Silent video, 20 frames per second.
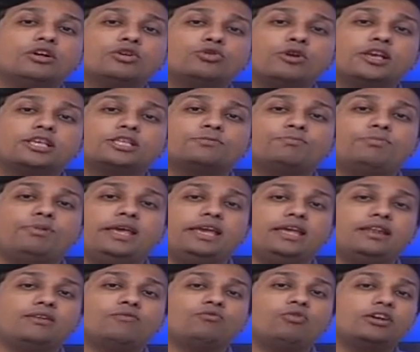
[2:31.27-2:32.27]
to
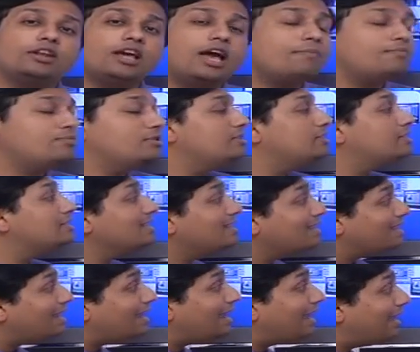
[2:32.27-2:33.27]
explain what happens
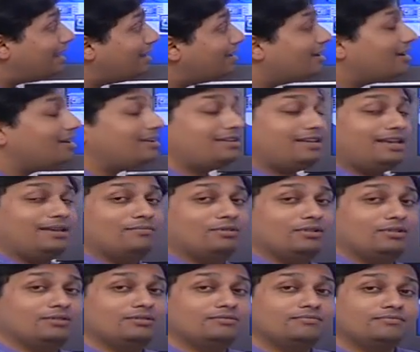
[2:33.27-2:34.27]
in a
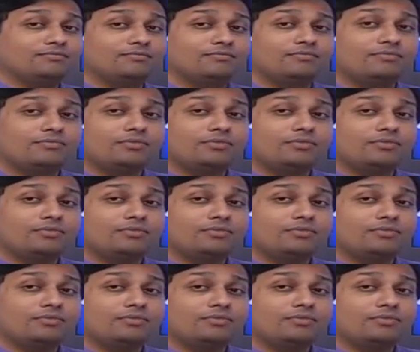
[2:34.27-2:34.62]
table.